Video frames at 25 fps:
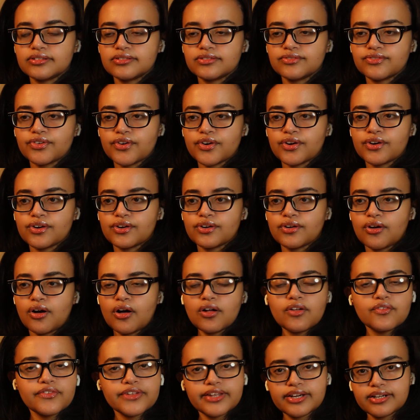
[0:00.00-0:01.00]
for
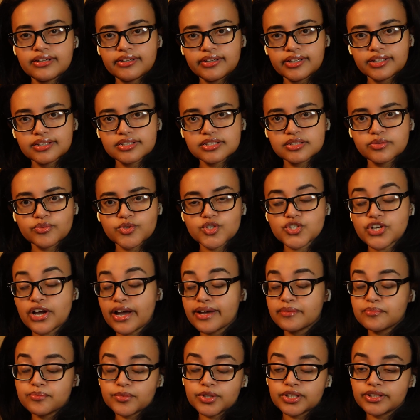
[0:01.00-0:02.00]
all of the endings, which
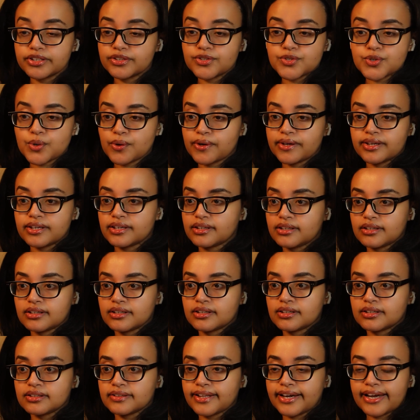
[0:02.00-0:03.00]
I'm really enjoying.
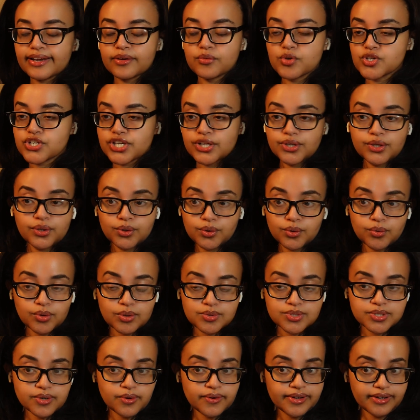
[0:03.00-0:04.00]
Like I wish I knew what
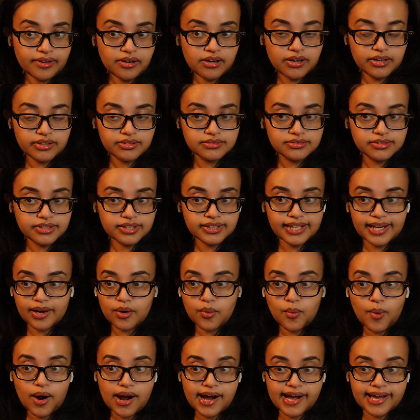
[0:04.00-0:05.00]
was going on and like
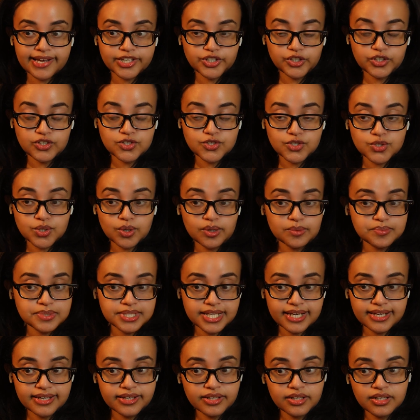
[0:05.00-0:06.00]
why she's so
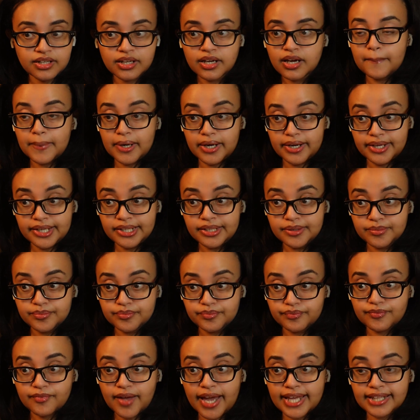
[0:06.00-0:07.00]
upset. But
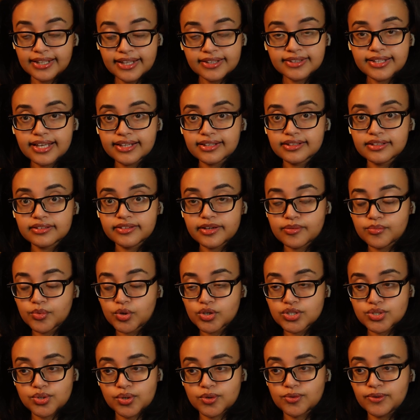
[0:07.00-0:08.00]
I like that they're
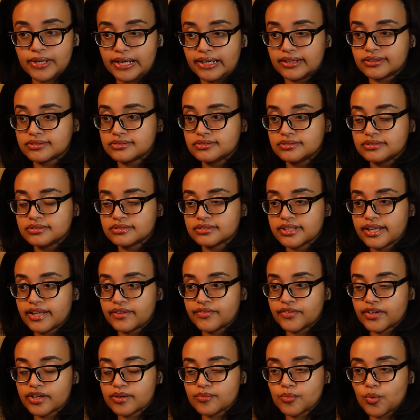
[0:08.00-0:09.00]
more toned down
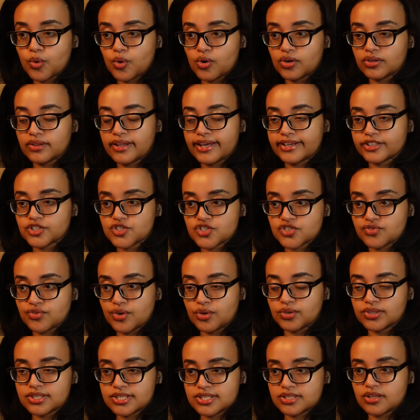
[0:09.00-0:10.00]
and they're more like just
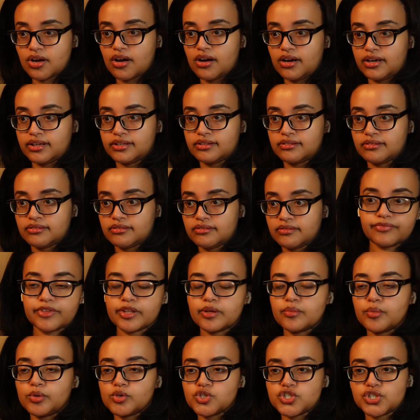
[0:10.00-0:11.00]
focused on the
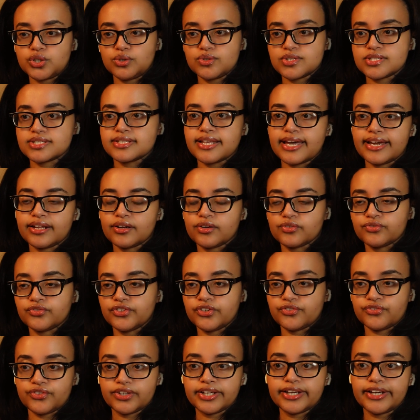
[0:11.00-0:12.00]
emotional state of
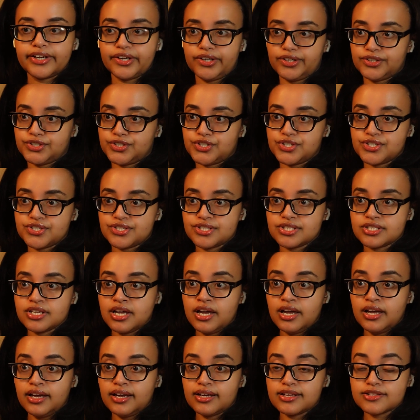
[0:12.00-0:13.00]
different characters.
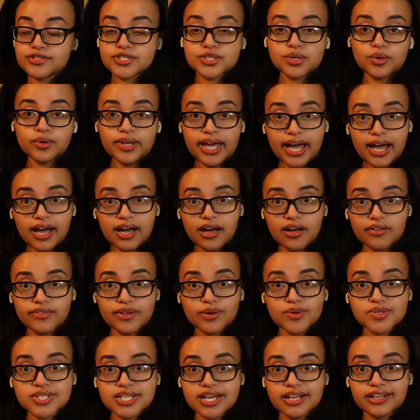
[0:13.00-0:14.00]
And so yeah, that
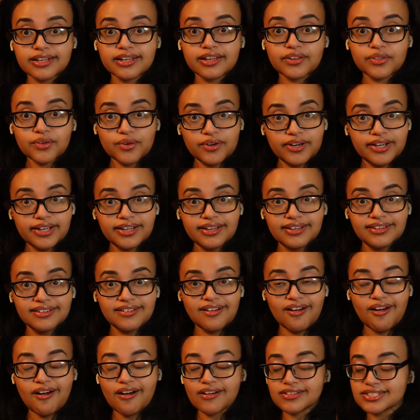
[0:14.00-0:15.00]
was ending 3.
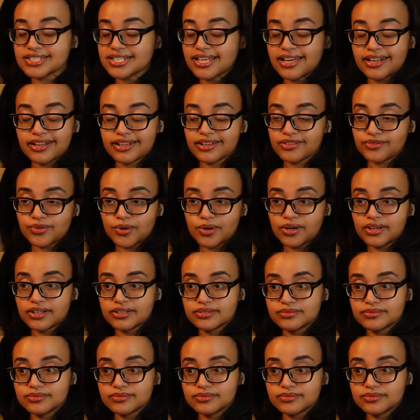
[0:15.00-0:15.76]
On to ending 4.